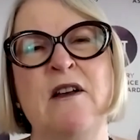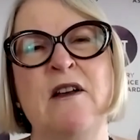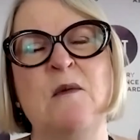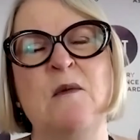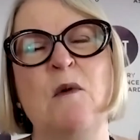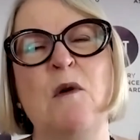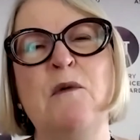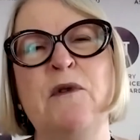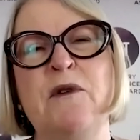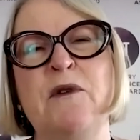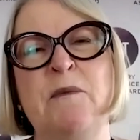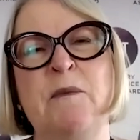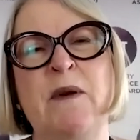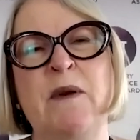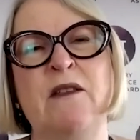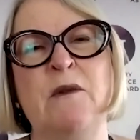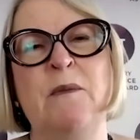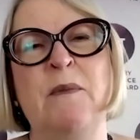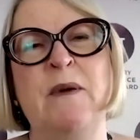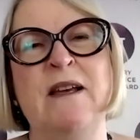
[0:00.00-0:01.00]
what would
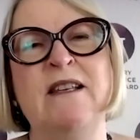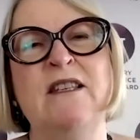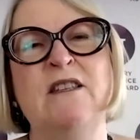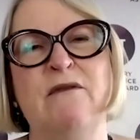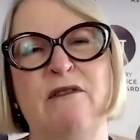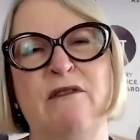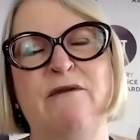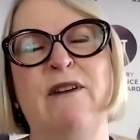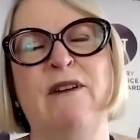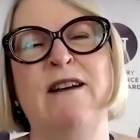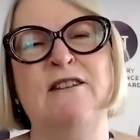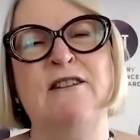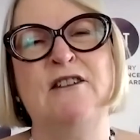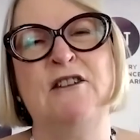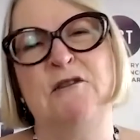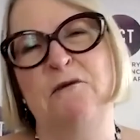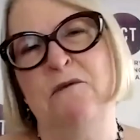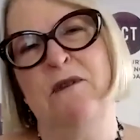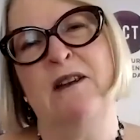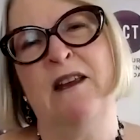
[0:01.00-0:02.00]
be the piece of advice
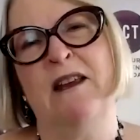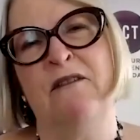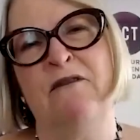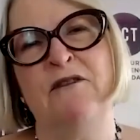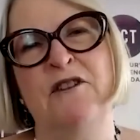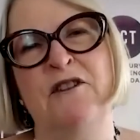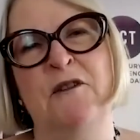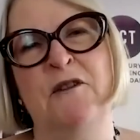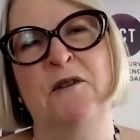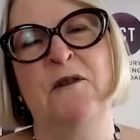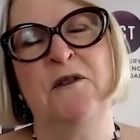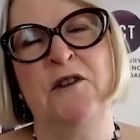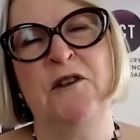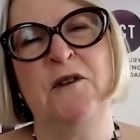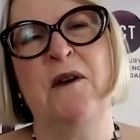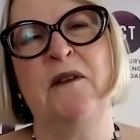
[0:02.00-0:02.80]
you would give to